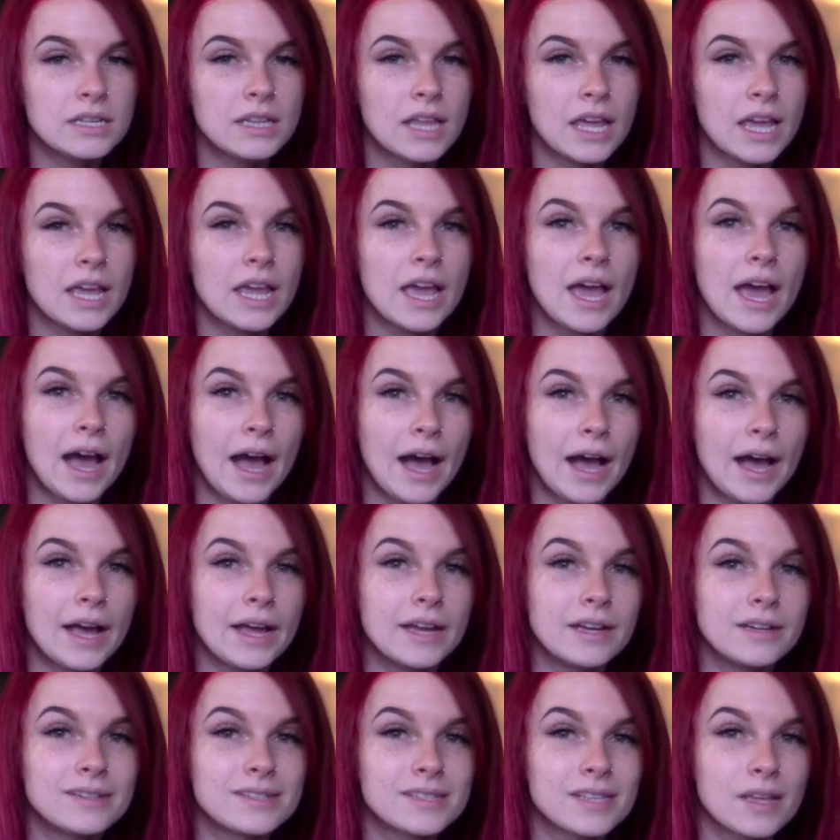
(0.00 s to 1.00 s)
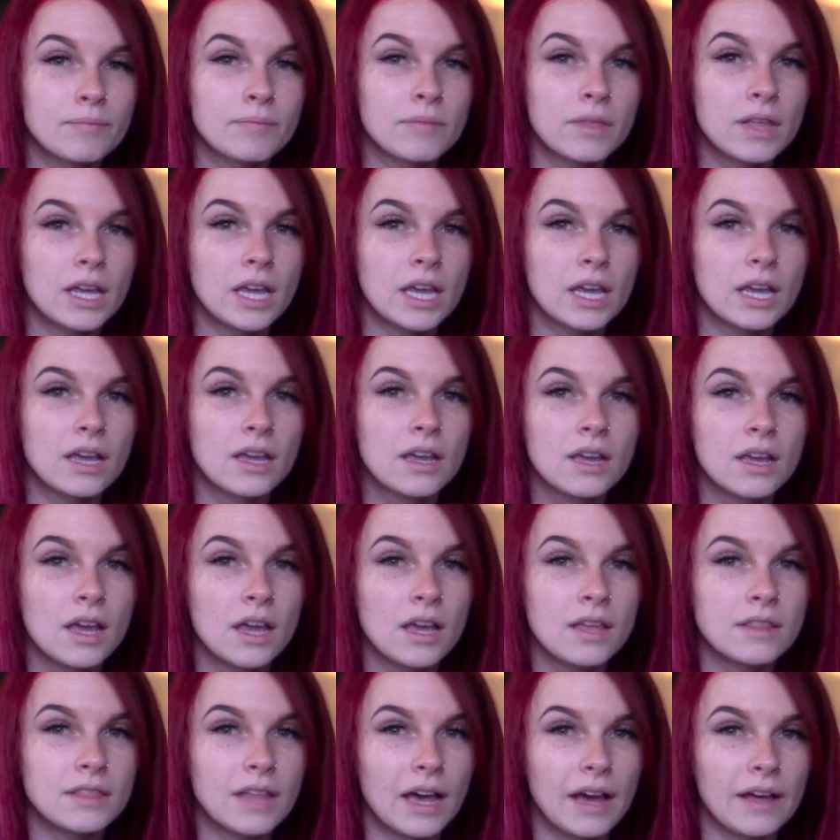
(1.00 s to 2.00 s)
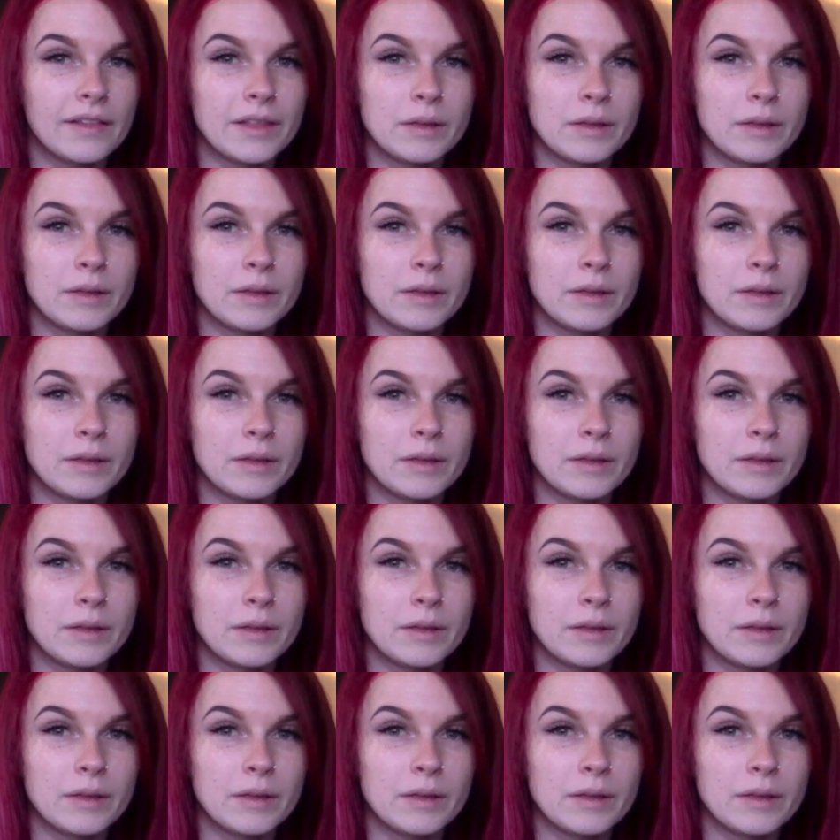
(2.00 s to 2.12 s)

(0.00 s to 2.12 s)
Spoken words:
They add something that,